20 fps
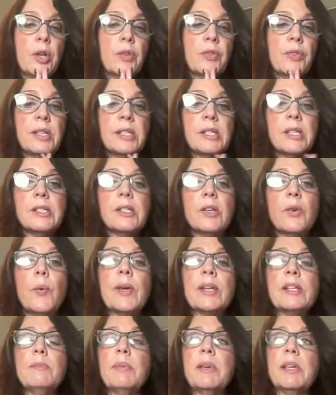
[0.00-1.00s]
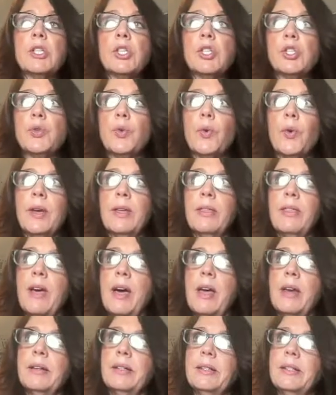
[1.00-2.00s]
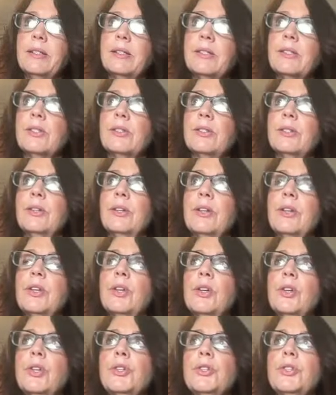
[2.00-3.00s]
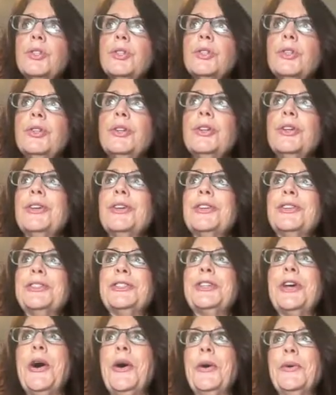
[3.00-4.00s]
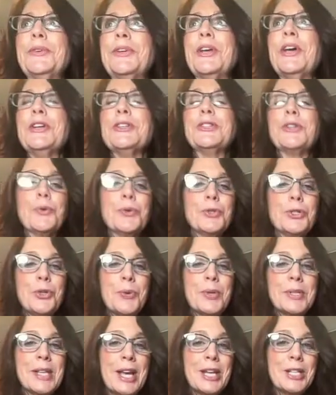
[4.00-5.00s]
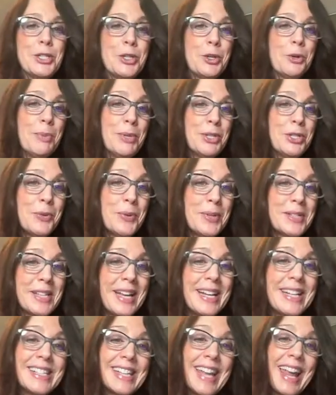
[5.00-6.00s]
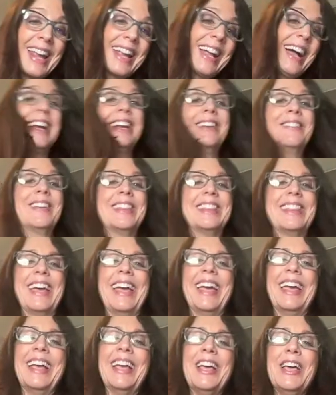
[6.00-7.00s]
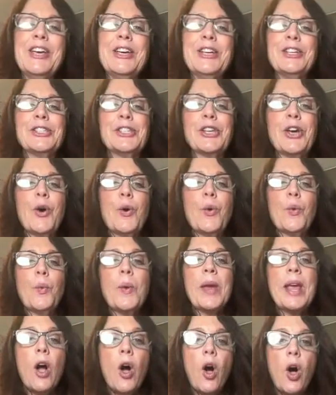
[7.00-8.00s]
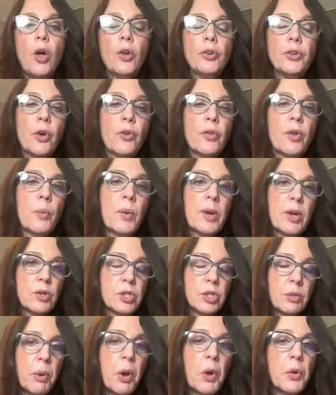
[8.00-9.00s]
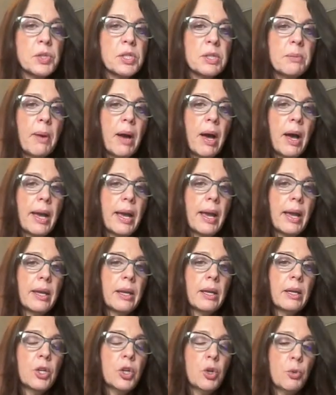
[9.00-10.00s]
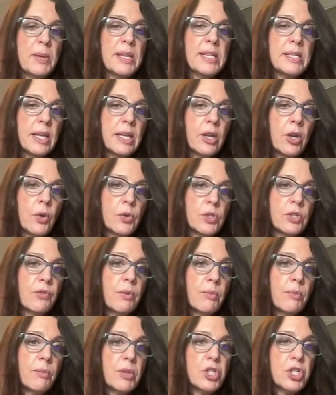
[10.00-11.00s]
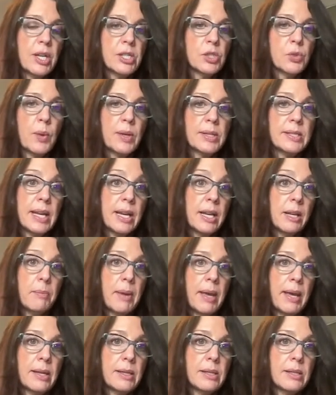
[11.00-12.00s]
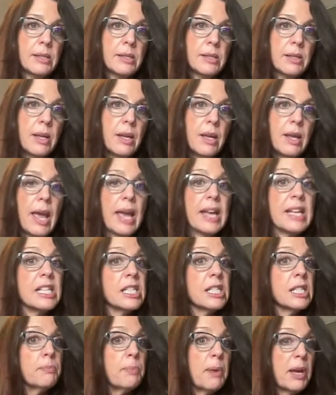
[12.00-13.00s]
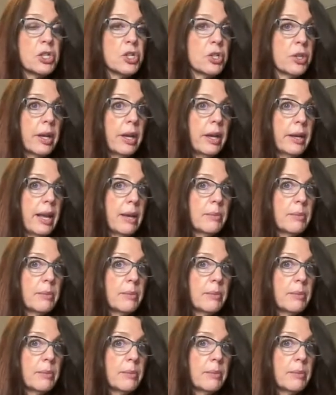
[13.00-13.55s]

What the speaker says: this is going to be a story that is don't do as I do, but do as I say kind of a thing. So we all know that we are supposed to buy UPC codes from the GS1 database, especially on